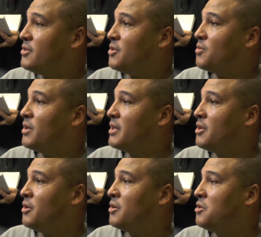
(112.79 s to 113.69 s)
So
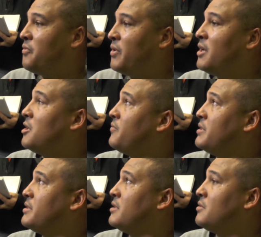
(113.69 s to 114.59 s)
really, you know, you feed off
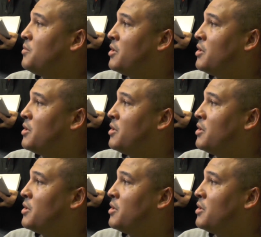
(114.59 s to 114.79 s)
each other.